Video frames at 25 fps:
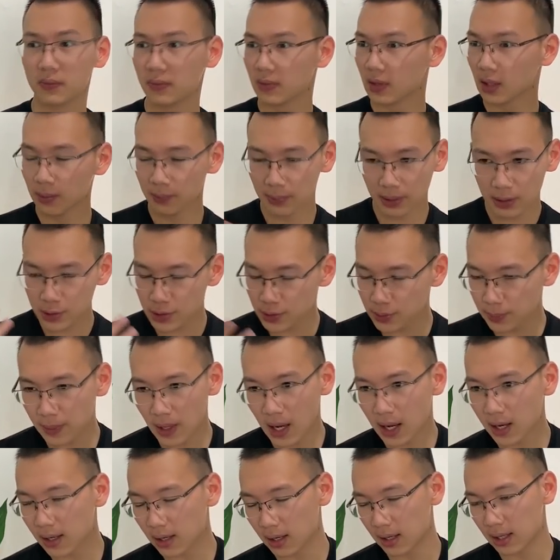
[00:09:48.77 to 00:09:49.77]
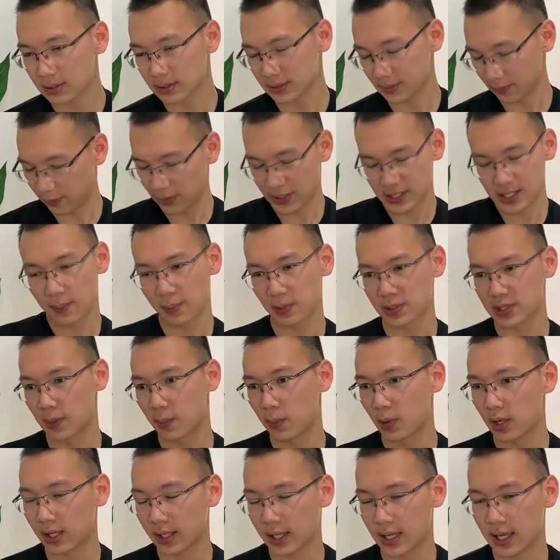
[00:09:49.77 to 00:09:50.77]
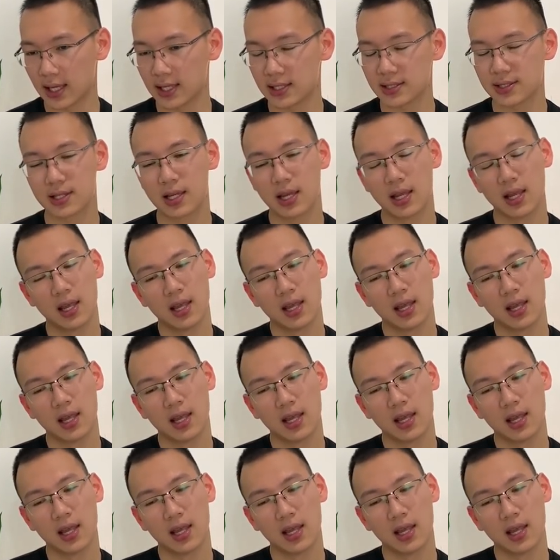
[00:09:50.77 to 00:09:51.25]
Because to be honest, for example, sa muna case,